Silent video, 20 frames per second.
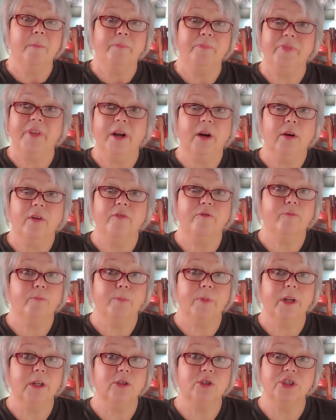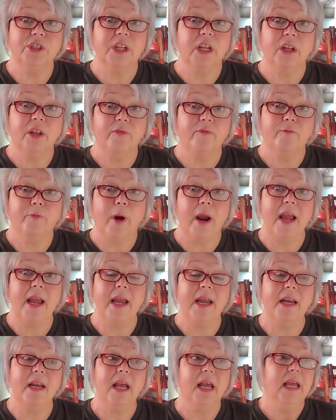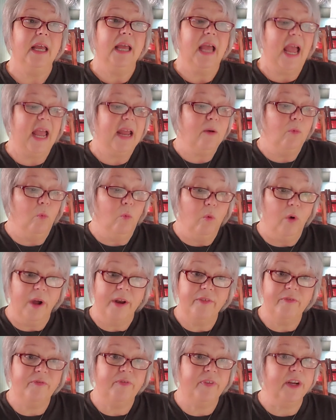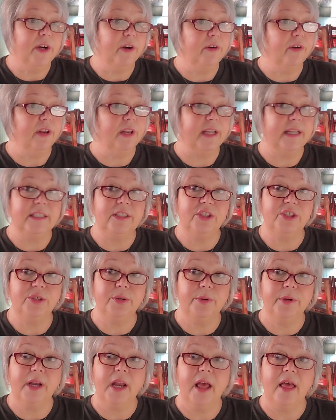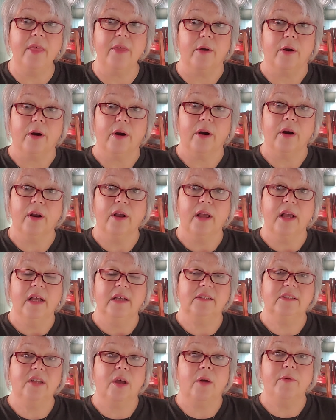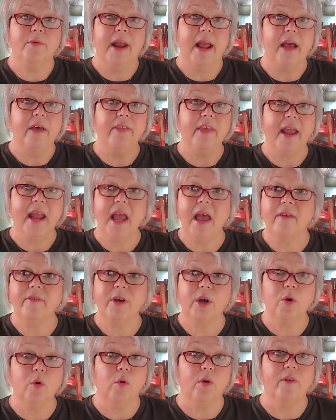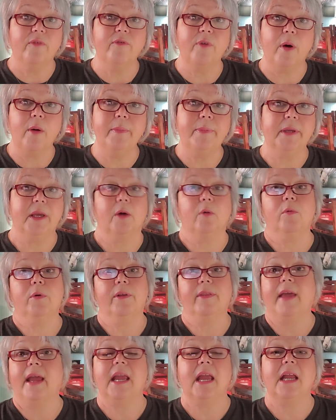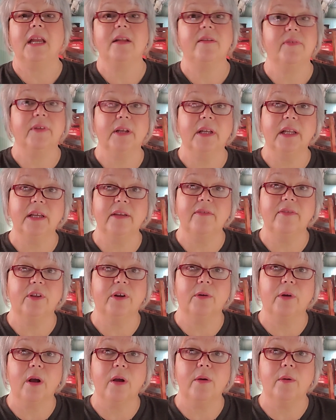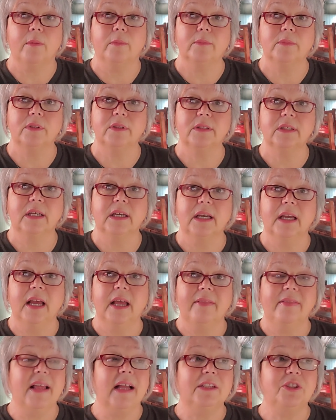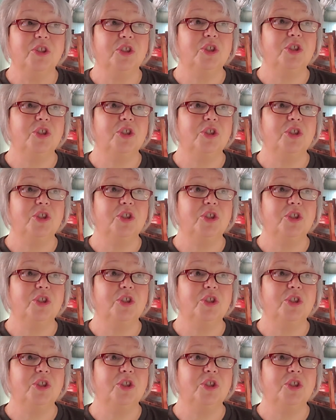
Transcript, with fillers: They're they're still afraid, and one fear leads to another. So now they have agoraphobia where they can't even leave their homes. That's